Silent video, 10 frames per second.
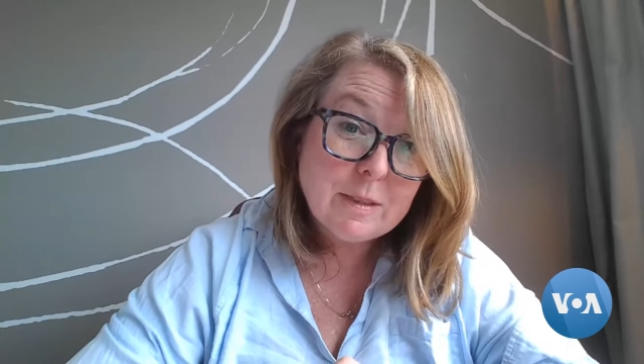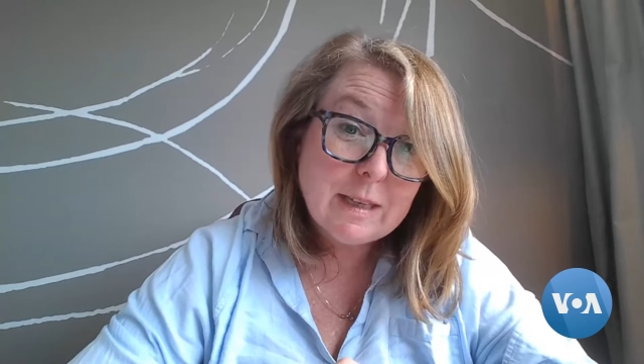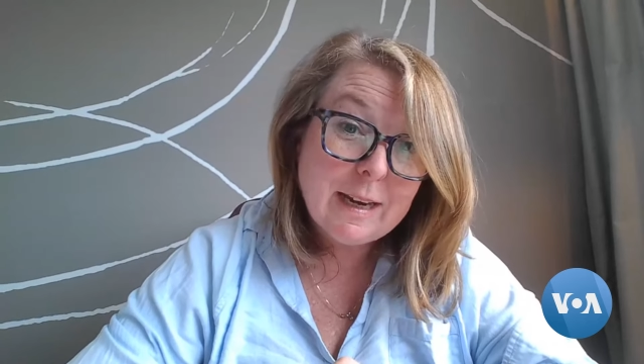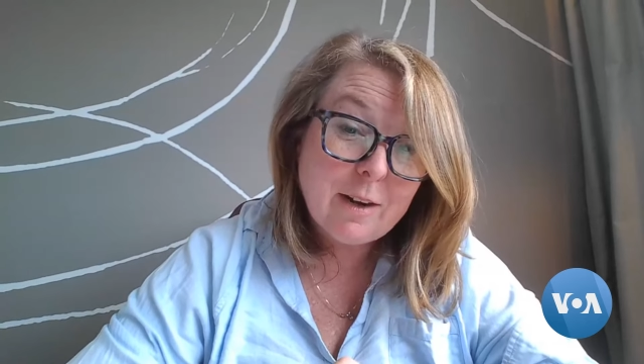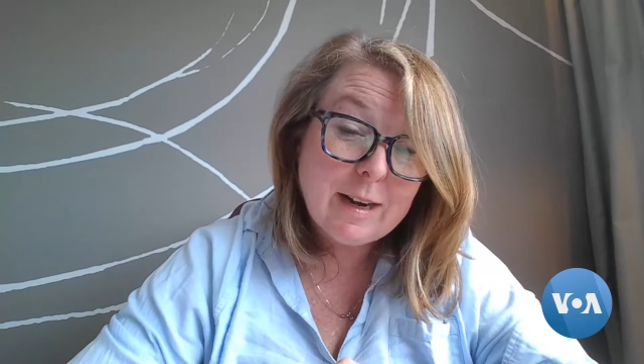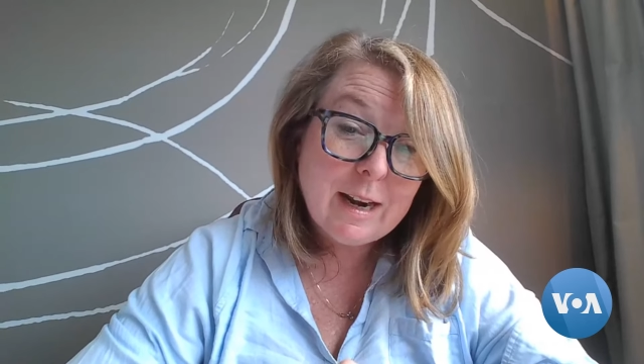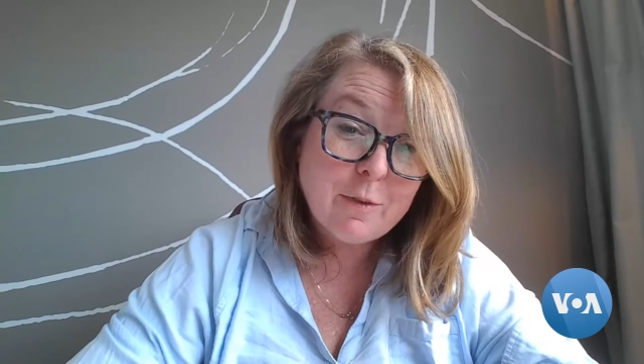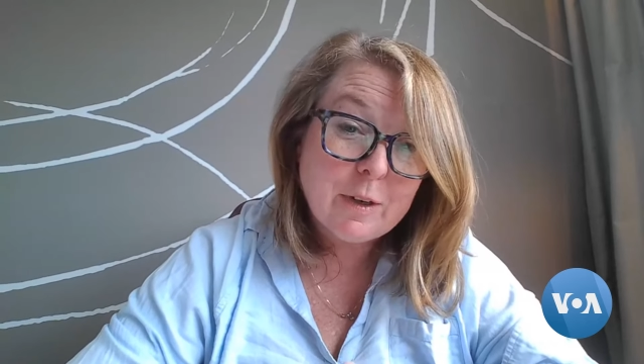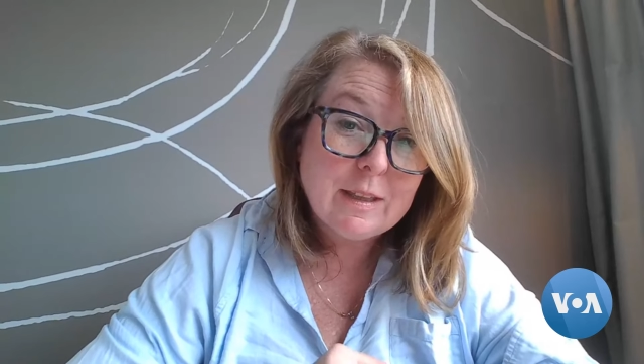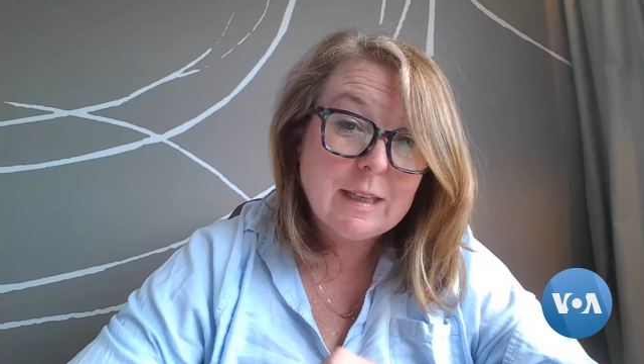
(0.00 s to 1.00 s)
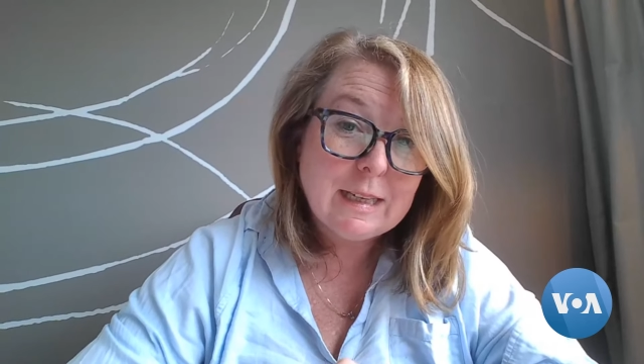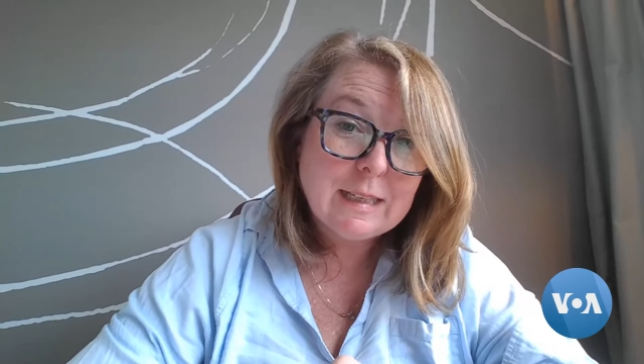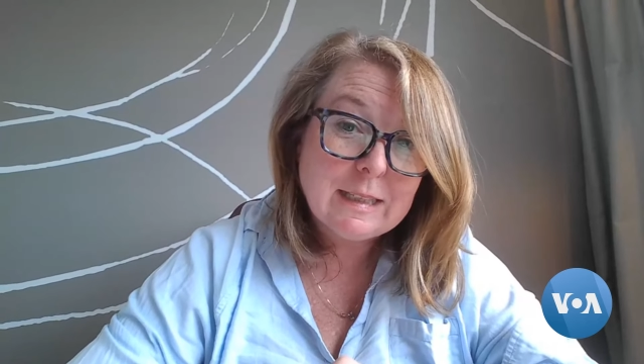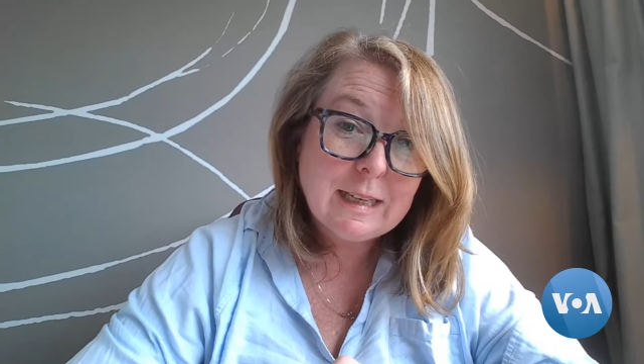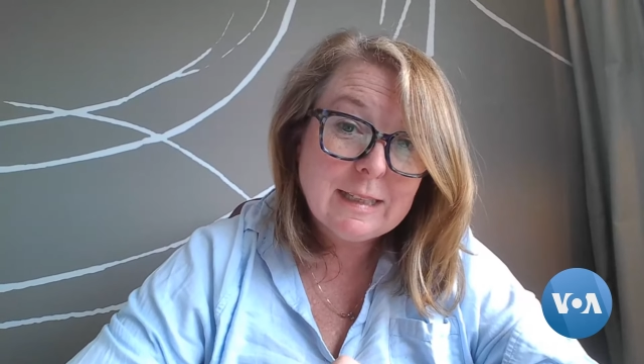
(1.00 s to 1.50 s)
Saharan Africa than
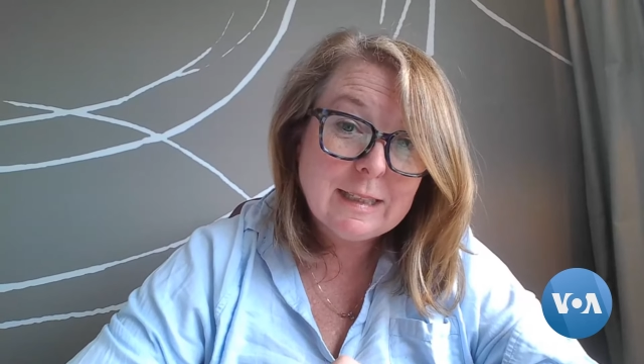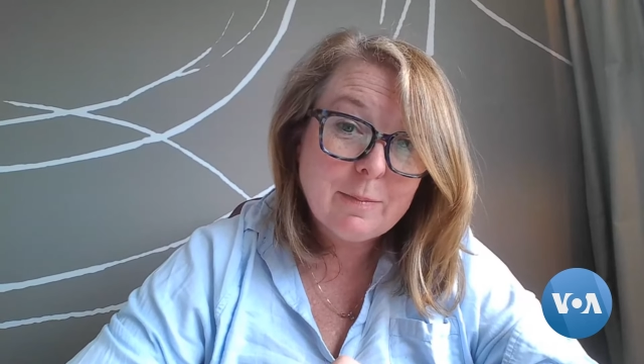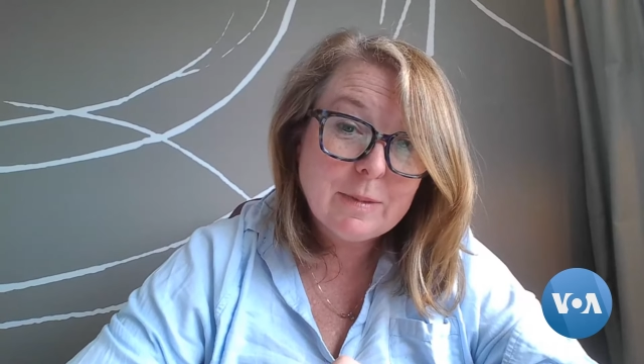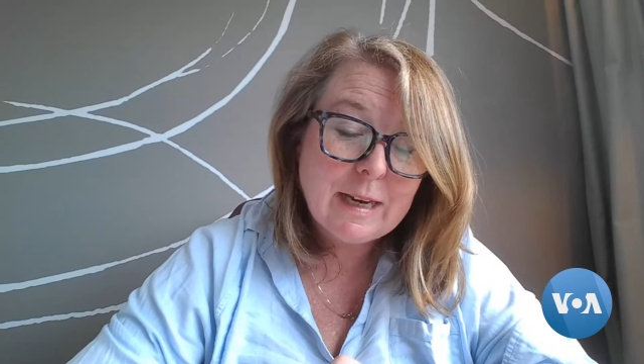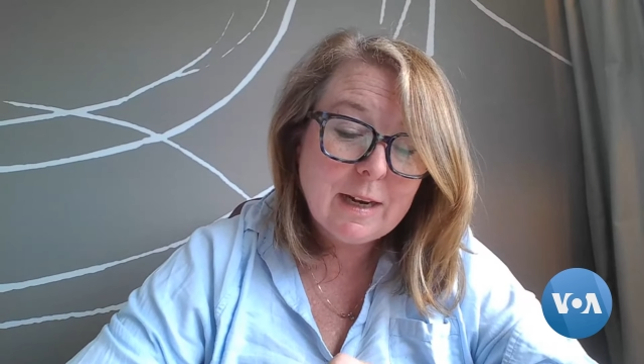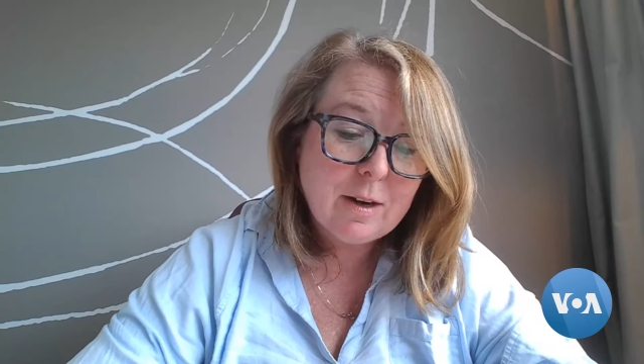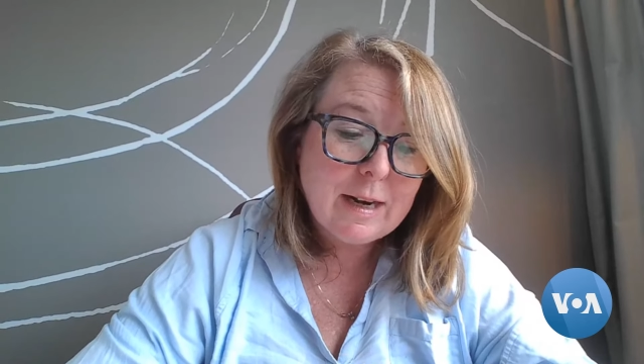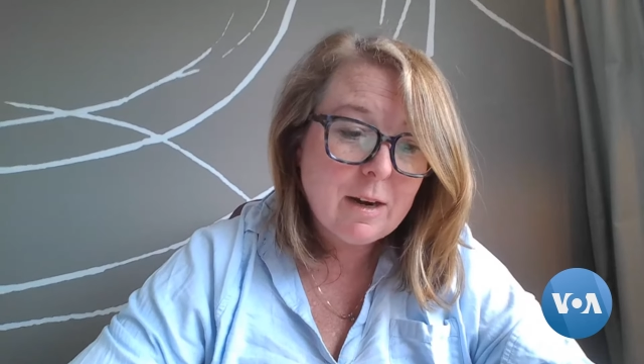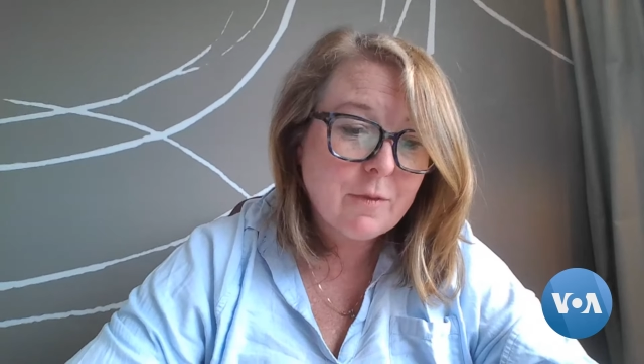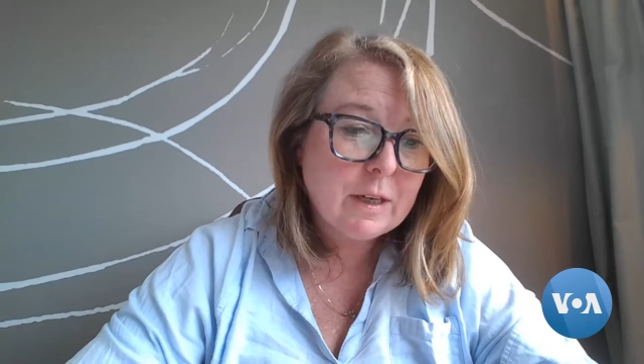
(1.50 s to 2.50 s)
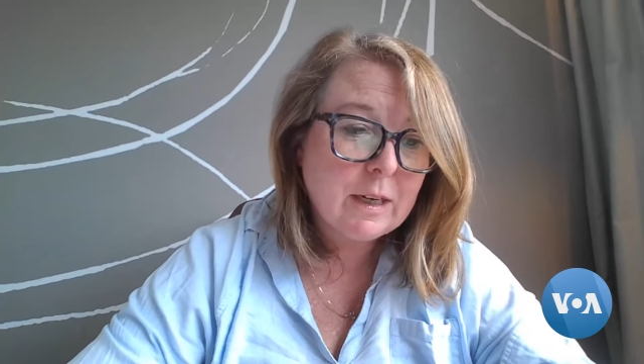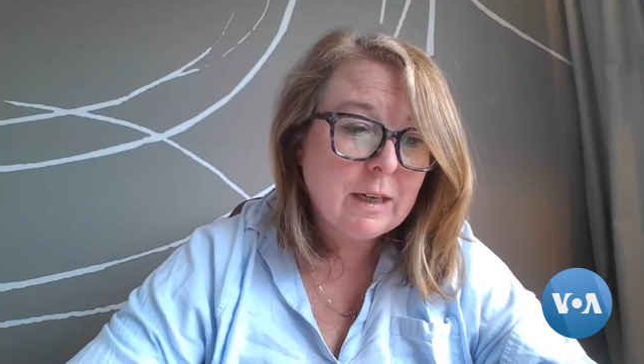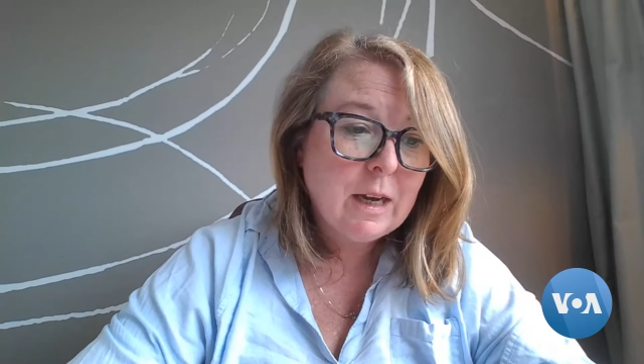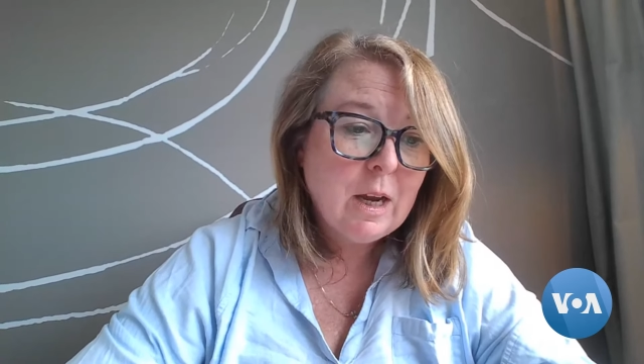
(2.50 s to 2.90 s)
inside sub Saharan Africa.